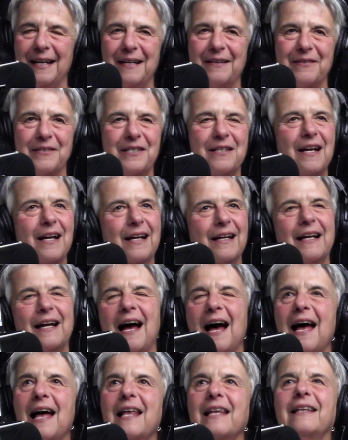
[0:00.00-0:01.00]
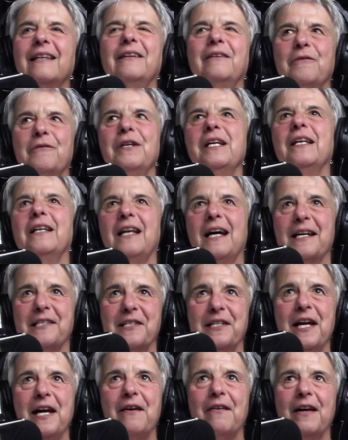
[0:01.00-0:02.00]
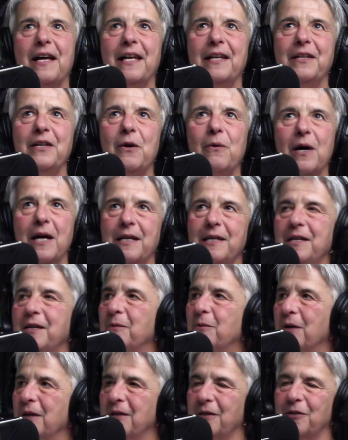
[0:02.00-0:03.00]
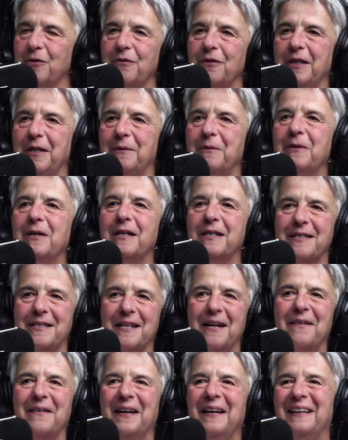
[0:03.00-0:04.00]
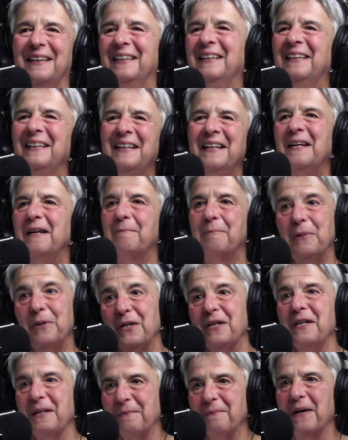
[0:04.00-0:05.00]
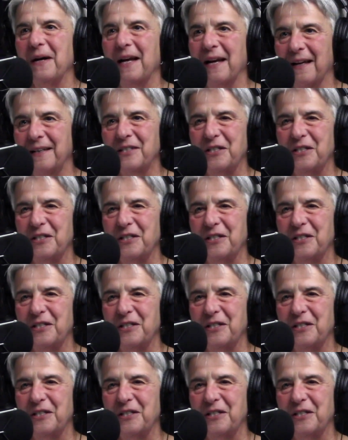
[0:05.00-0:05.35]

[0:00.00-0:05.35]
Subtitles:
I was like, I realize now I had no idea where this really was. I put it in my